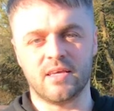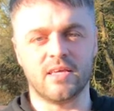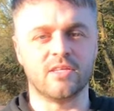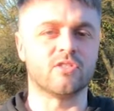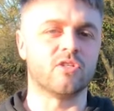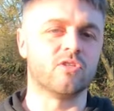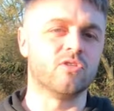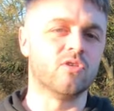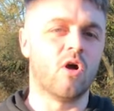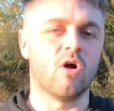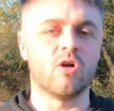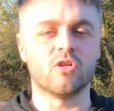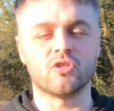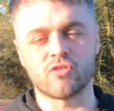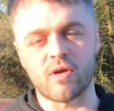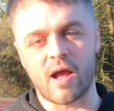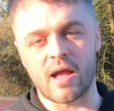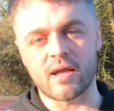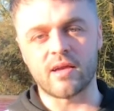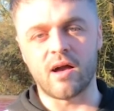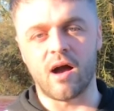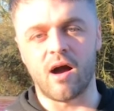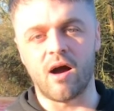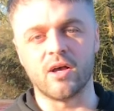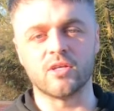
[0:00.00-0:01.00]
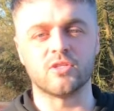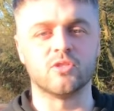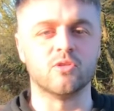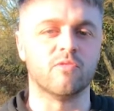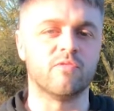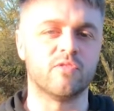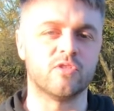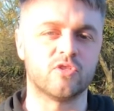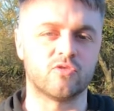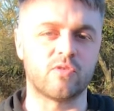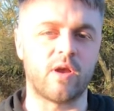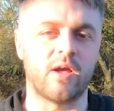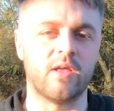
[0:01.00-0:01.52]
it's not a drag car, it's not
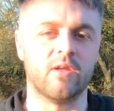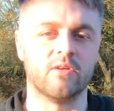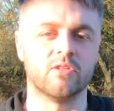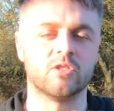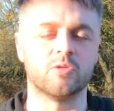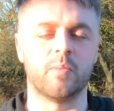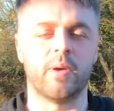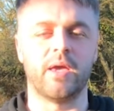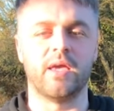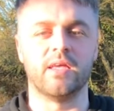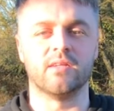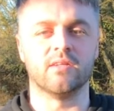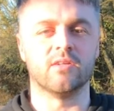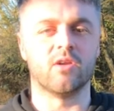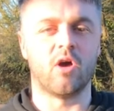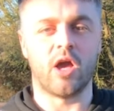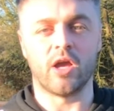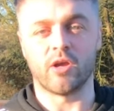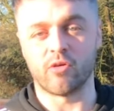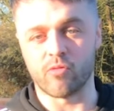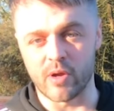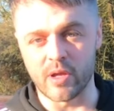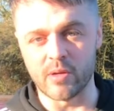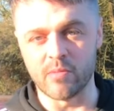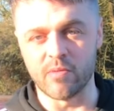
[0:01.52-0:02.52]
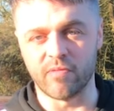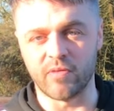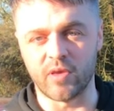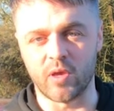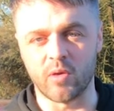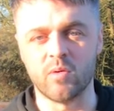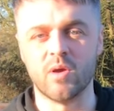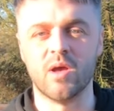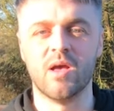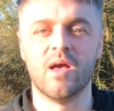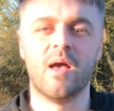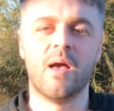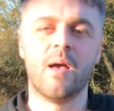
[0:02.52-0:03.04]
for straight line speed, and I agree with
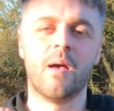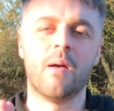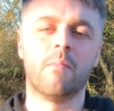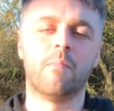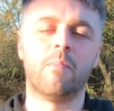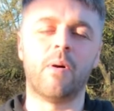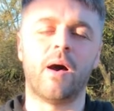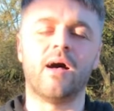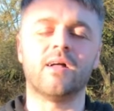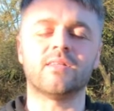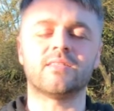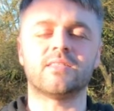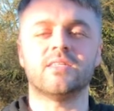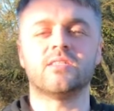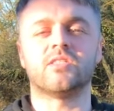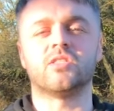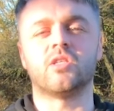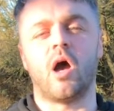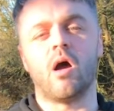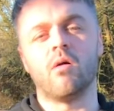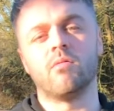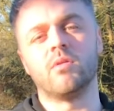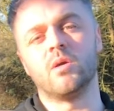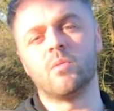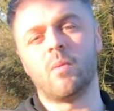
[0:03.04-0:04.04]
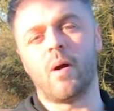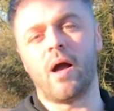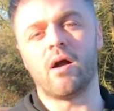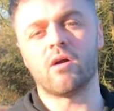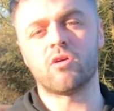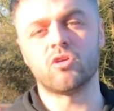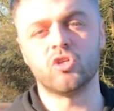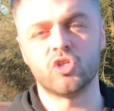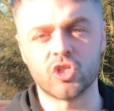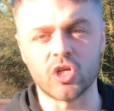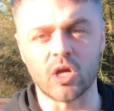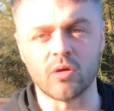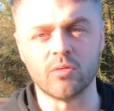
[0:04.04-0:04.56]
you, but it's the only way I
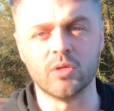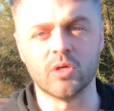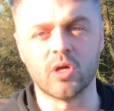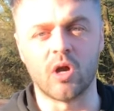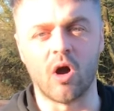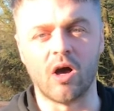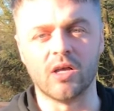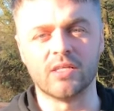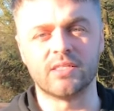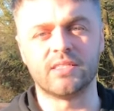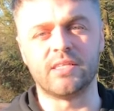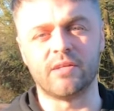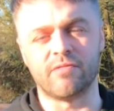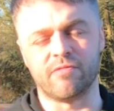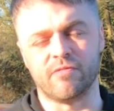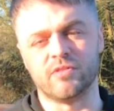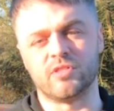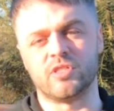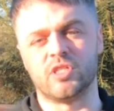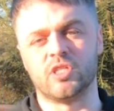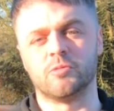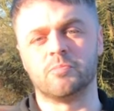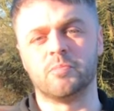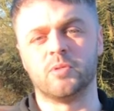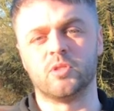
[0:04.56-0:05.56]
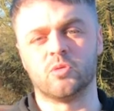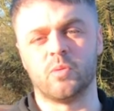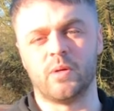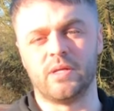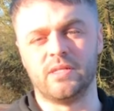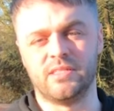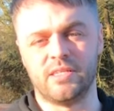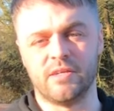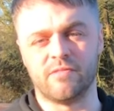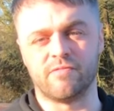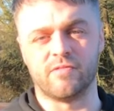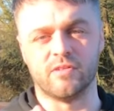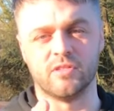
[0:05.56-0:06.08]
can show you guys differences
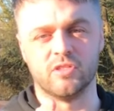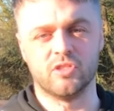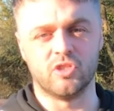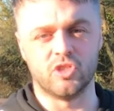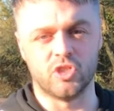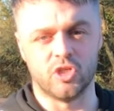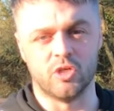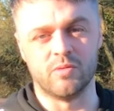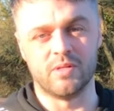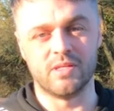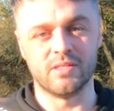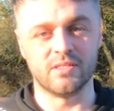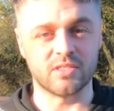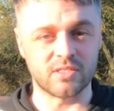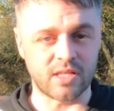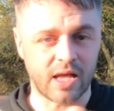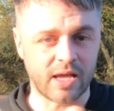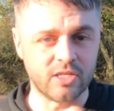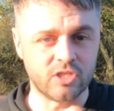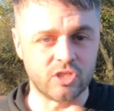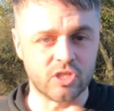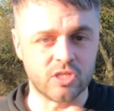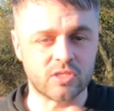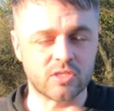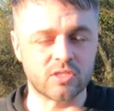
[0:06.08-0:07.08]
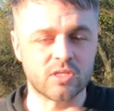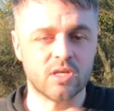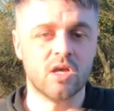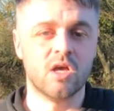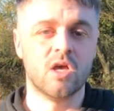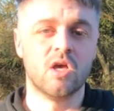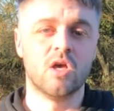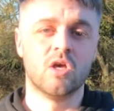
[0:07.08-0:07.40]
between different tuning stages.